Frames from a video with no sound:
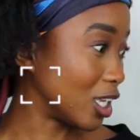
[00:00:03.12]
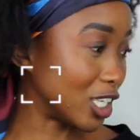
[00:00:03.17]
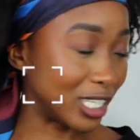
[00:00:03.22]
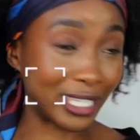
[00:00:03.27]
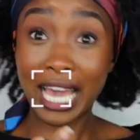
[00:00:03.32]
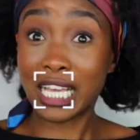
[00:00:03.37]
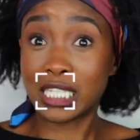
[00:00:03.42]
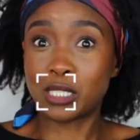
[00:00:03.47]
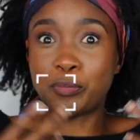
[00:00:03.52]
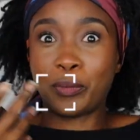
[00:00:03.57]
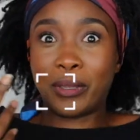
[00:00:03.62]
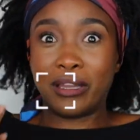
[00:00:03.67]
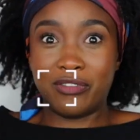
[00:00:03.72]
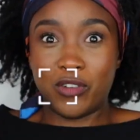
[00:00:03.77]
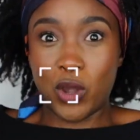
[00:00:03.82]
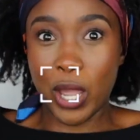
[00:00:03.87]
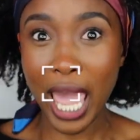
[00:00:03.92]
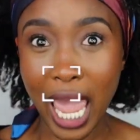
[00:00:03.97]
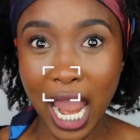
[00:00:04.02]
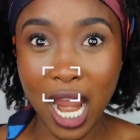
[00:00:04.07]
gasping
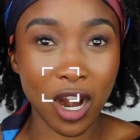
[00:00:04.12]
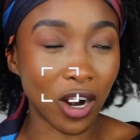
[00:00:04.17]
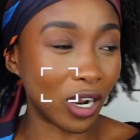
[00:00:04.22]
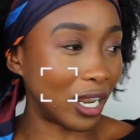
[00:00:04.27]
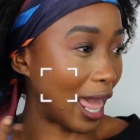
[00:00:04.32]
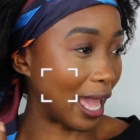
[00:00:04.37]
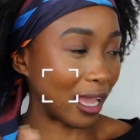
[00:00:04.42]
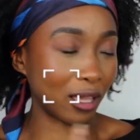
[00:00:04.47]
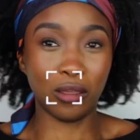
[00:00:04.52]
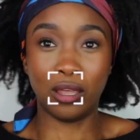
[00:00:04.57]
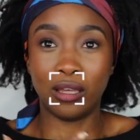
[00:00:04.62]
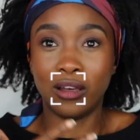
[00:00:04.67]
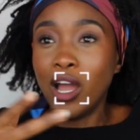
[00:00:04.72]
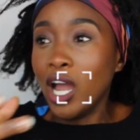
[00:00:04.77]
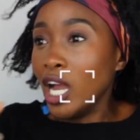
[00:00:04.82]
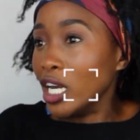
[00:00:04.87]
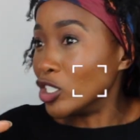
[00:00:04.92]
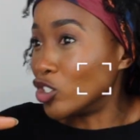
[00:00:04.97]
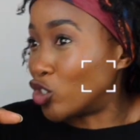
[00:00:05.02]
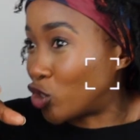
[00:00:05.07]
for air, like
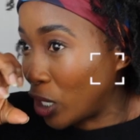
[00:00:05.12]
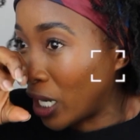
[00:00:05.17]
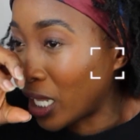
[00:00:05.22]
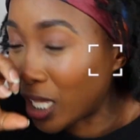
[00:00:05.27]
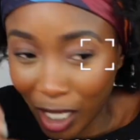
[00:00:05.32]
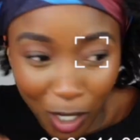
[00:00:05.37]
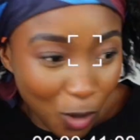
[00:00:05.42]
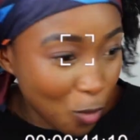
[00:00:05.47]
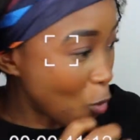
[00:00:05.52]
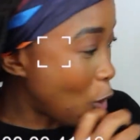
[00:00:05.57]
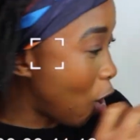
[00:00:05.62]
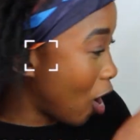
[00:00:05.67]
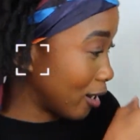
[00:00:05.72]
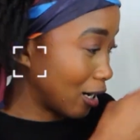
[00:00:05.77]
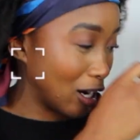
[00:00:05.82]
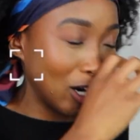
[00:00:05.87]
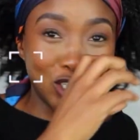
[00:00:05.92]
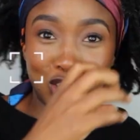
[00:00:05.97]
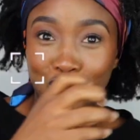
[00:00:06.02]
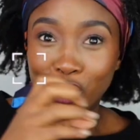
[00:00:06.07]
drinking
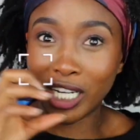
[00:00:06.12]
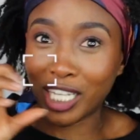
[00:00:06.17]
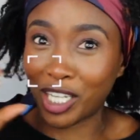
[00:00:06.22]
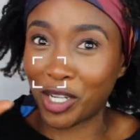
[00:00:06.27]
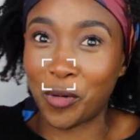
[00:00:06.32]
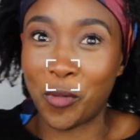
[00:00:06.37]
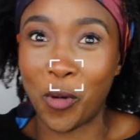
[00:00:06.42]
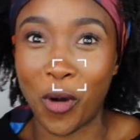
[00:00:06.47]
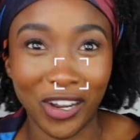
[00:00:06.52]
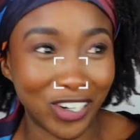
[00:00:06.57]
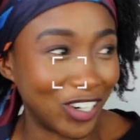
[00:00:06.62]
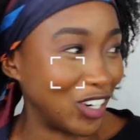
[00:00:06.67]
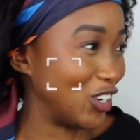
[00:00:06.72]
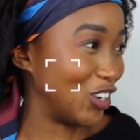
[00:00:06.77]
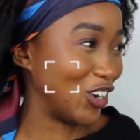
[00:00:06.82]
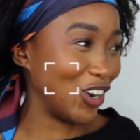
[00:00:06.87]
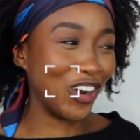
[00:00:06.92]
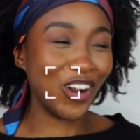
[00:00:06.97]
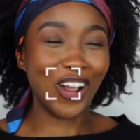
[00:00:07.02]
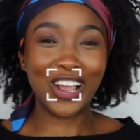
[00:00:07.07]
water,
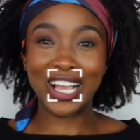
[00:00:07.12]
you know.